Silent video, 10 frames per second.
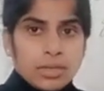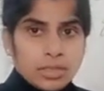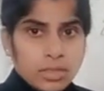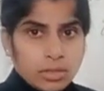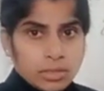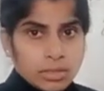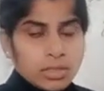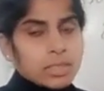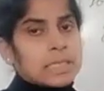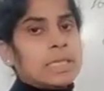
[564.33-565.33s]

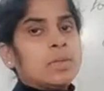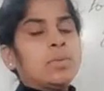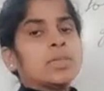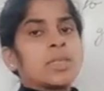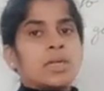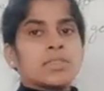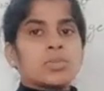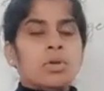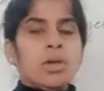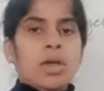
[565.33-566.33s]
Dr. Gilbert
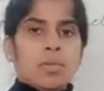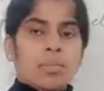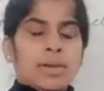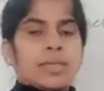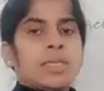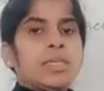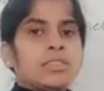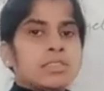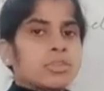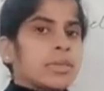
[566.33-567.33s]
also, but he
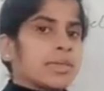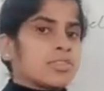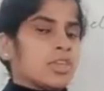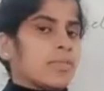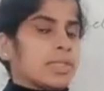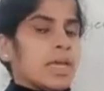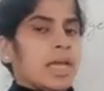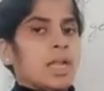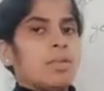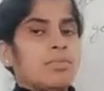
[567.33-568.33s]
just reconstructed with the
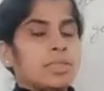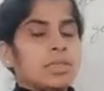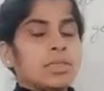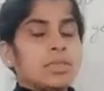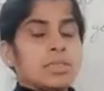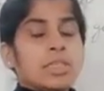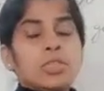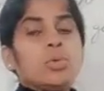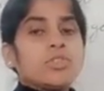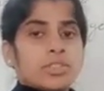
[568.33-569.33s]
help
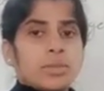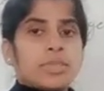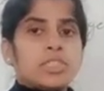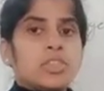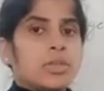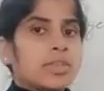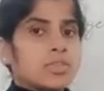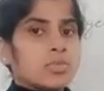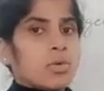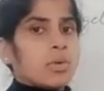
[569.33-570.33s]
he used the
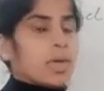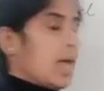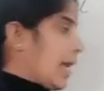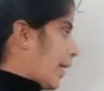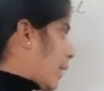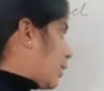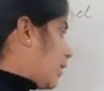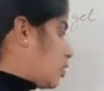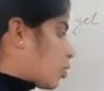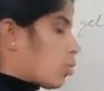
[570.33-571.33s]
materials for
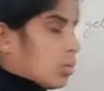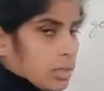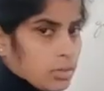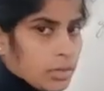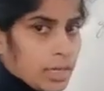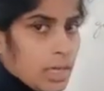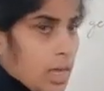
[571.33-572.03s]
ebonite rod. Okay,